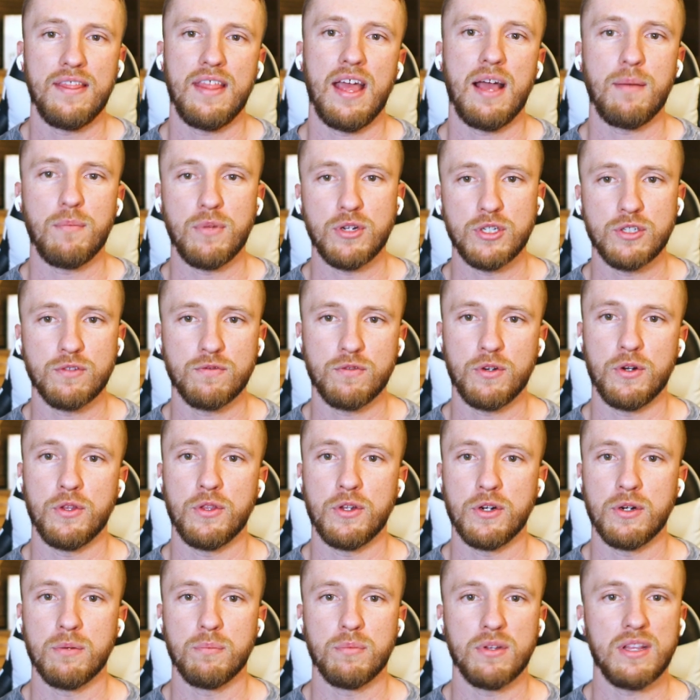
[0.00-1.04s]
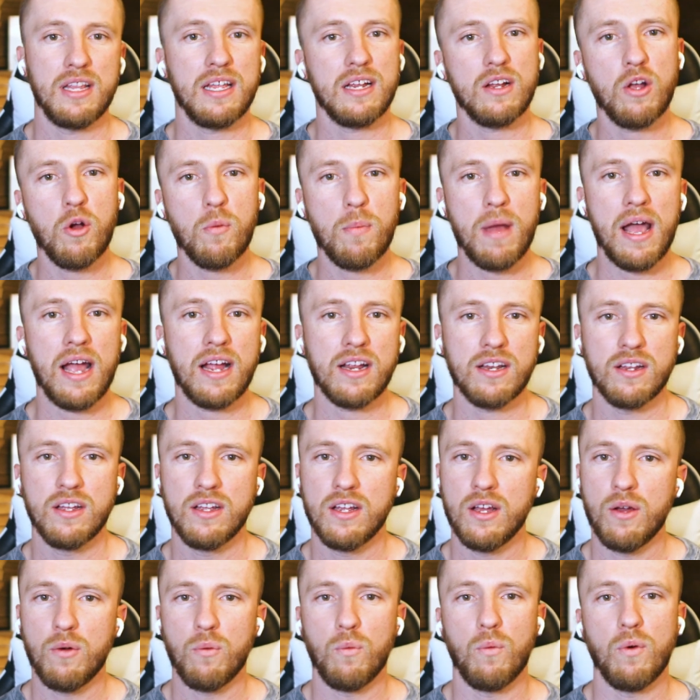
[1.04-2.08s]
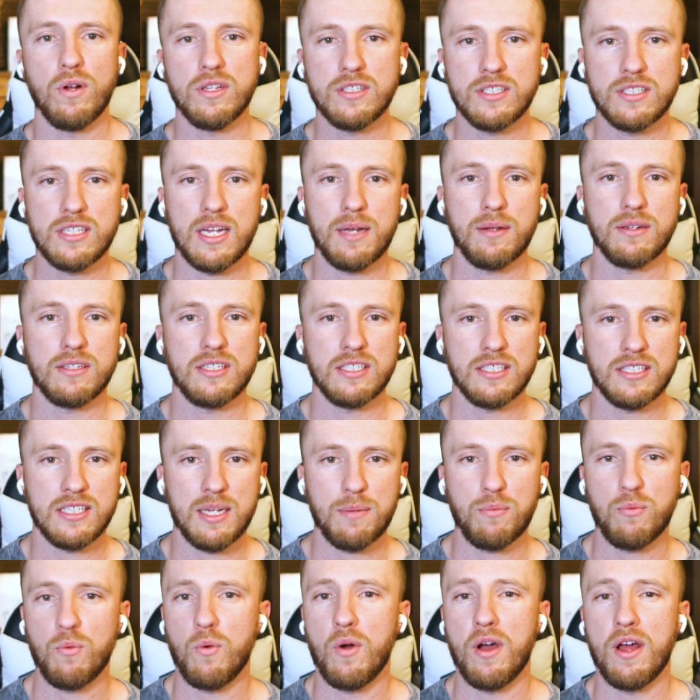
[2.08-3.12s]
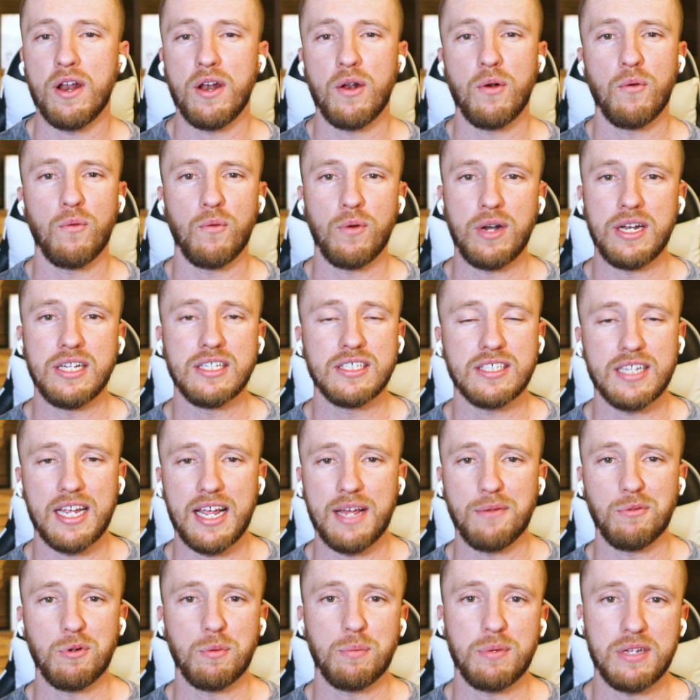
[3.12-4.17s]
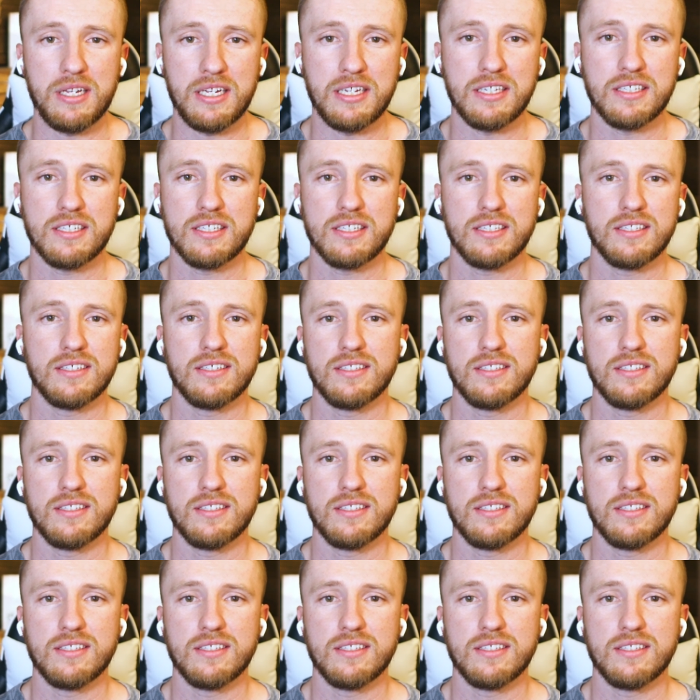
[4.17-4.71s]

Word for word: that much further. But then go back one step to step one, rinse and repeat.